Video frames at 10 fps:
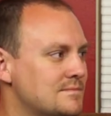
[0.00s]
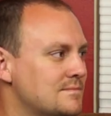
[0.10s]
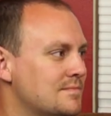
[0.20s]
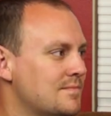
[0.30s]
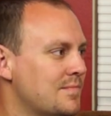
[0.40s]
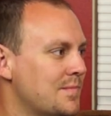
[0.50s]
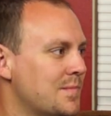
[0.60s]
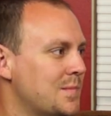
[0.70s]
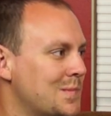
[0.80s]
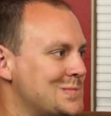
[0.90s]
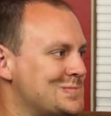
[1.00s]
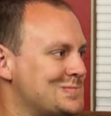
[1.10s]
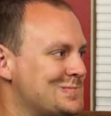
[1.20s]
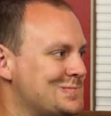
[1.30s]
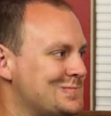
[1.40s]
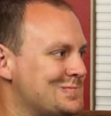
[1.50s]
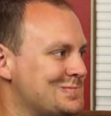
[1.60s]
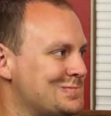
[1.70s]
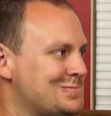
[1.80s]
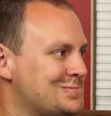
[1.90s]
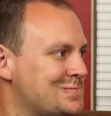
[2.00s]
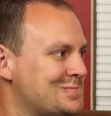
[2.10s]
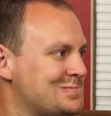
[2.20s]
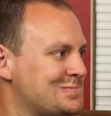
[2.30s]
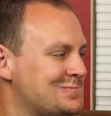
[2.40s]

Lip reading: [no speech]